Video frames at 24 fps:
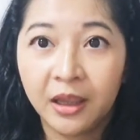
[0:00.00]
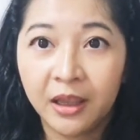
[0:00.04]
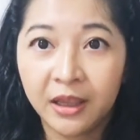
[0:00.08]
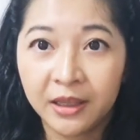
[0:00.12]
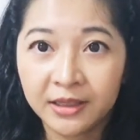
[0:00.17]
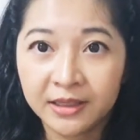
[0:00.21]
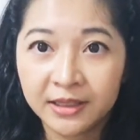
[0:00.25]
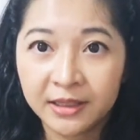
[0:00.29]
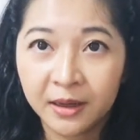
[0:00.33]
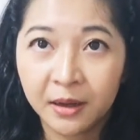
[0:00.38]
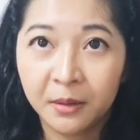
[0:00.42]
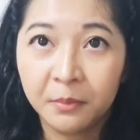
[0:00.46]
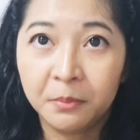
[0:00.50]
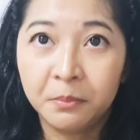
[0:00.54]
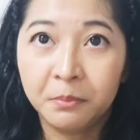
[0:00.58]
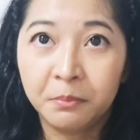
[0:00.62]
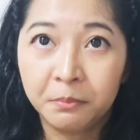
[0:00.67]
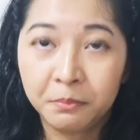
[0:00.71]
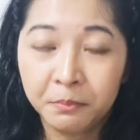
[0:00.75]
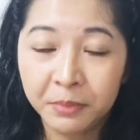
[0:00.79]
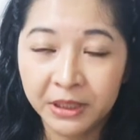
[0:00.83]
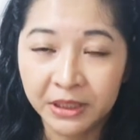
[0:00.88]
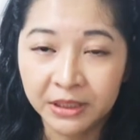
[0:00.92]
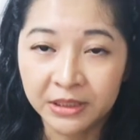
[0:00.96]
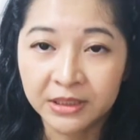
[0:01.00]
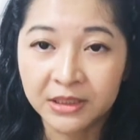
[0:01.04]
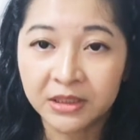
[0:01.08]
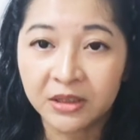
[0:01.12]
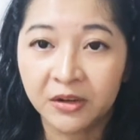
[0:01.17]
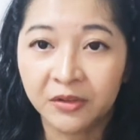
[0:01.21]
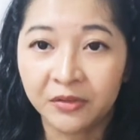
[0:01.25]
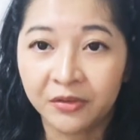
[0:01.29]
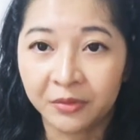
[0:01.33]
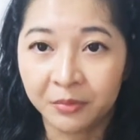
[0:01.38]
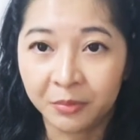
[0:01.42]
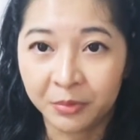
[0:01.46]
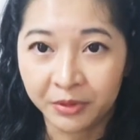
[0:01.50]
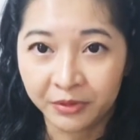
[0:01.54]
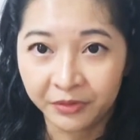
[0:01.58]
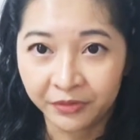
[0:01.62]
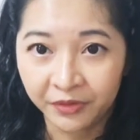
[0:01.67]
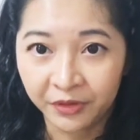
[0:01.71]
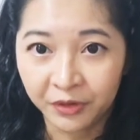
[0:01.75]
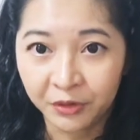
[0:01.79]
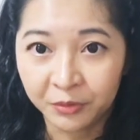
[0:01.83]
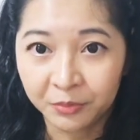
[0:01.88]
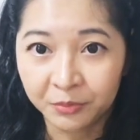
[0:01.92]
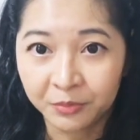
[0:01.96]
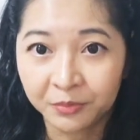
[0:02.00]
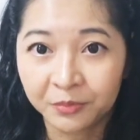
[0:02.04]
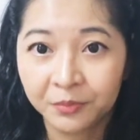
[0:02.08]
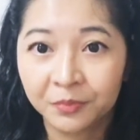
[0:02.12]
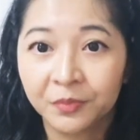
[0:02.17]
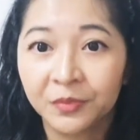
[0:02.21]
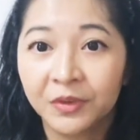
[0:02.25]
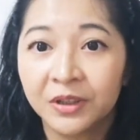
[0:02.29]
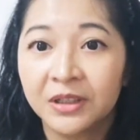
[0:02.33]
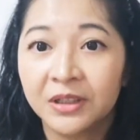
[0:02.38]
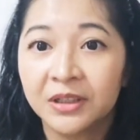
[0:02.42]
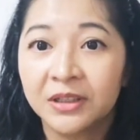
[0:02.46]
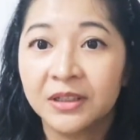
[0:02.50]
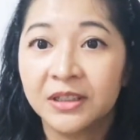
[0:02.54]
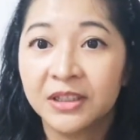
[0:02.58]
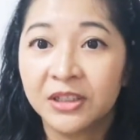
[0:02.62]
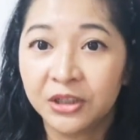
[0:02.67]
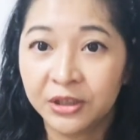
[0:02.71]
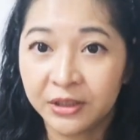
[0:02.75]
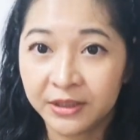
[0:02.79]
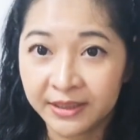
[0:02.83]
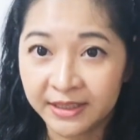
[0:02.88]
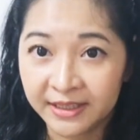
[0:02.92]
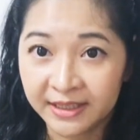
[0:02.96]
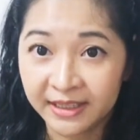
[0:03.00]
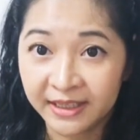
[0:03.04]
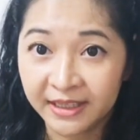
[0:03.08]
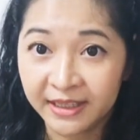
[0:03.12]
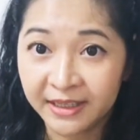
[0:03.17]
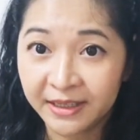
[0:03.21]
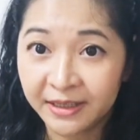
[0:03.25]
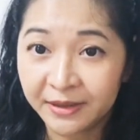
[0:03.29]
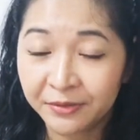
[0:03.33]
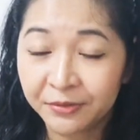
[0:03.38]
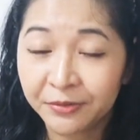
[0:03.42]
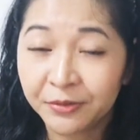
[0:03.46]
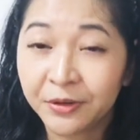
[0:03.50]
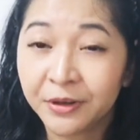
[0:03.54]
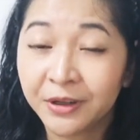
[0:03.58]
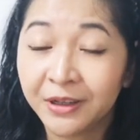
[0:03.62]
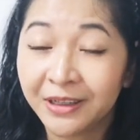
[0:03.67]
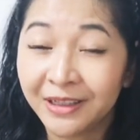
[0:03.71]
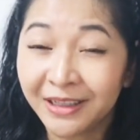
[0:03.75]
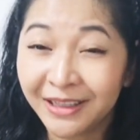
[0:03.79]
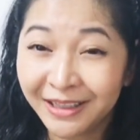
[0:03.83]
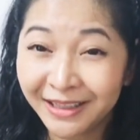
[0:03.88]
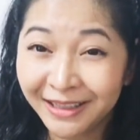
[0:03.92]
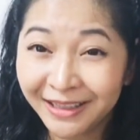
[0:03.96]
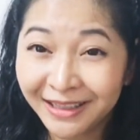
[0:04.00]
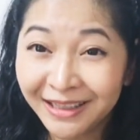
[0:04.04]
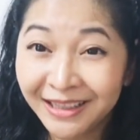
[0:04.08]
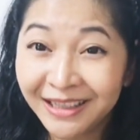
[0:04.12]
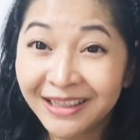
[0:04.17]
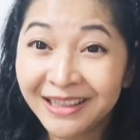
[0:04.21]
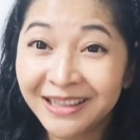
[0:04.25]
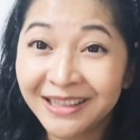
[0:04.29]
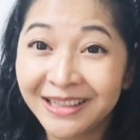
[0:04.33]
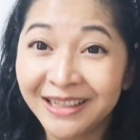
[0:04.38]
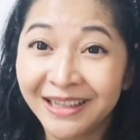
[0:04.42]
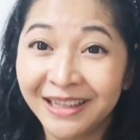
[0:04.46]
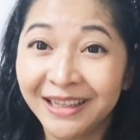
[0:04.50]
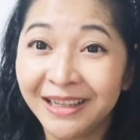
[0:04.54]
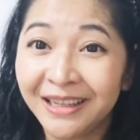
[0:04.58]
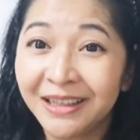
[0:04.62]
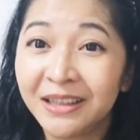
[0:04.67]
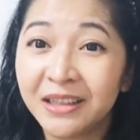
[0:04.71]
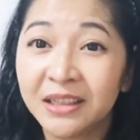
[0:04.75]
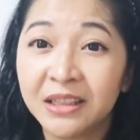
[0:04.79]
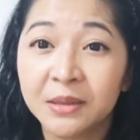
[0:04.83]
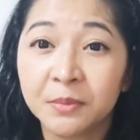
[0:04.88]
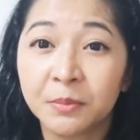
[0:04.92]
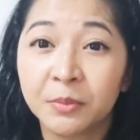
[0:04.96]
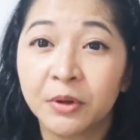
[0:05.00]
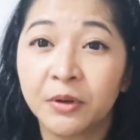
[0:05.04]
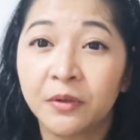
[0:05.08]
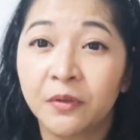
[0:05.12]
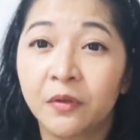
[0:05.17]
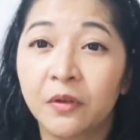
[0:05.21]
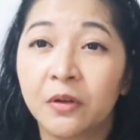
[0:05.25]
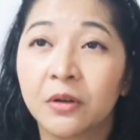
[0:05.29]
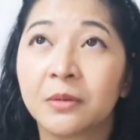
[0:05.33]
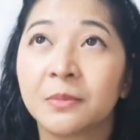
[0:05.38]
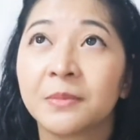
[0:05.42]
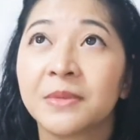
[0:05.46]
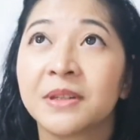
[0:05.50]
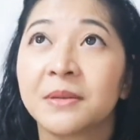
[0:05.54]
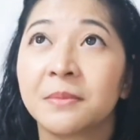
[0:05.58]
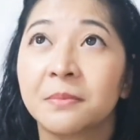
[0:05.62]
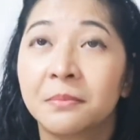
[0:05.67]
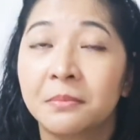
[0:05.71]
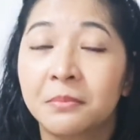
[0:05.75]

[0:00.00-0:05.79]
It's a beast of a perfume. Seriously, for an EDT, this performs